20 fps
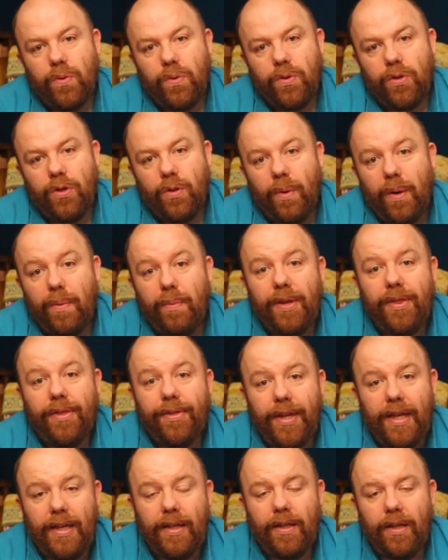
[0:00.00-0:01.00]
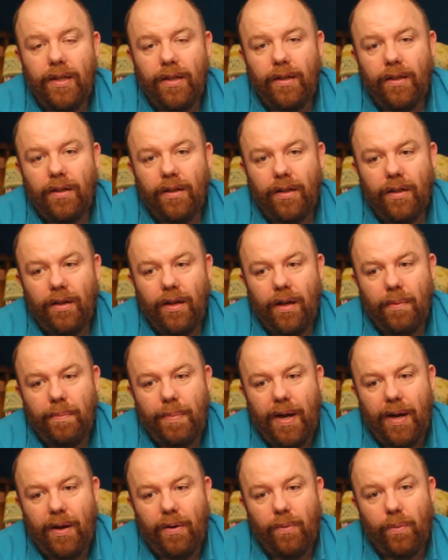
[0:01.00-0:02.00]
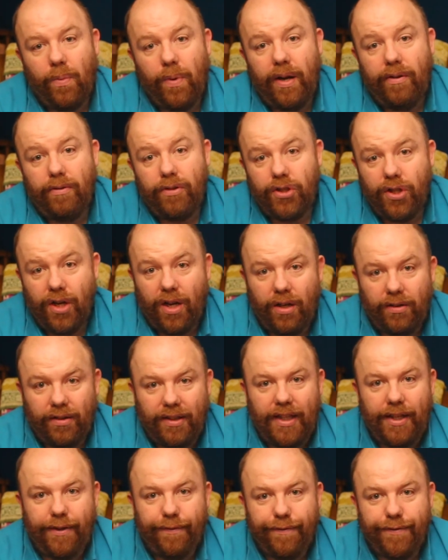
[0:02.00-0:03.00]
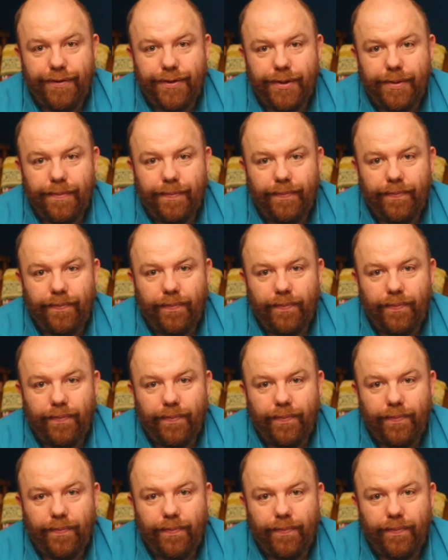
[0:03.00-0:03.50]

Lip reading: So when we're thinking about where a child lives